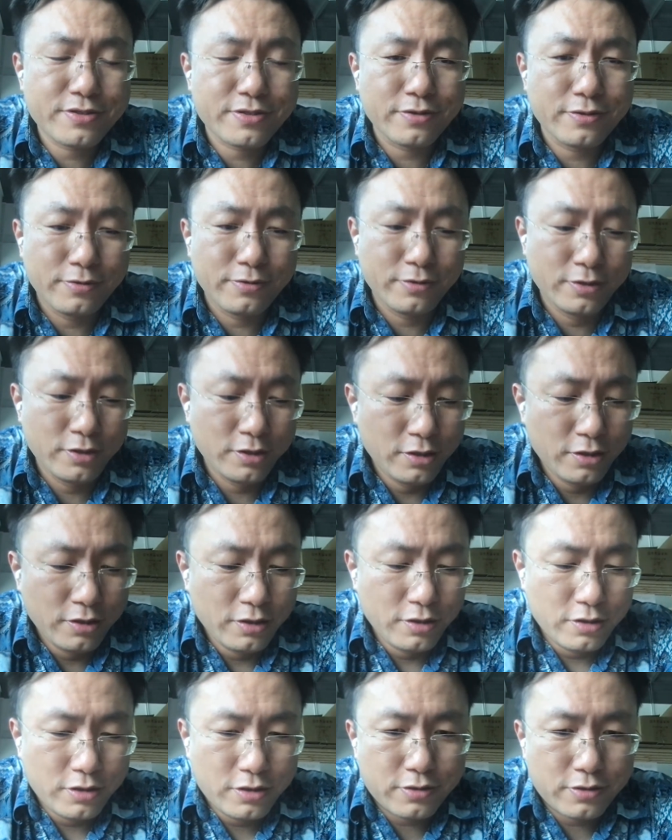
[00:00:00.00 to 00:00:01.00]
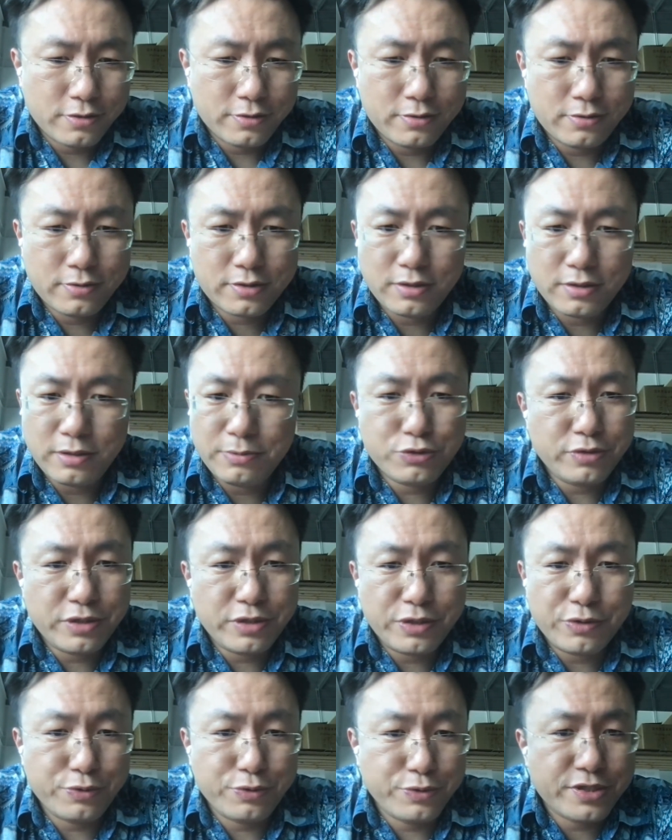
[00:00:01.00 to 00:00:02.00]
So I'm
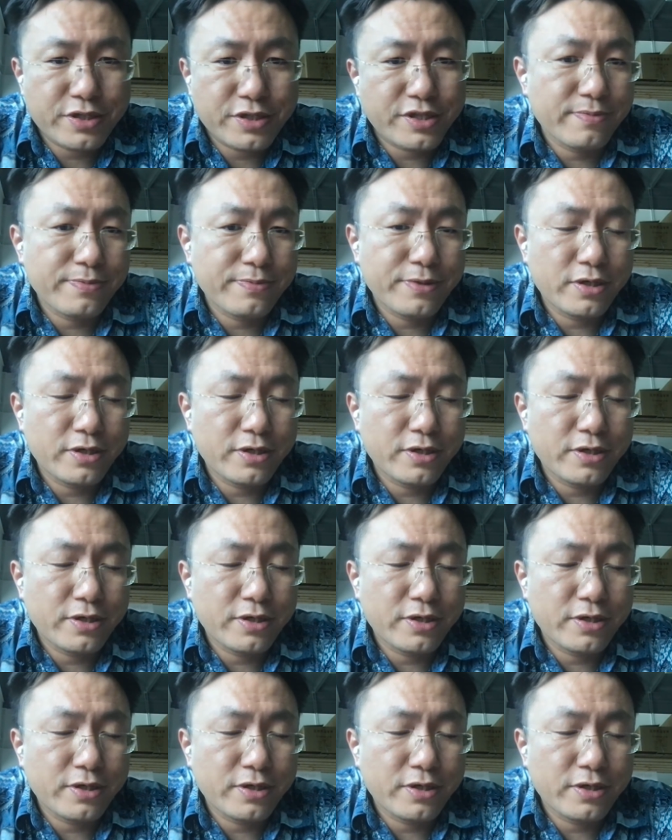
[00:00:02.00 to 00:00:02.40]
sure they'll do something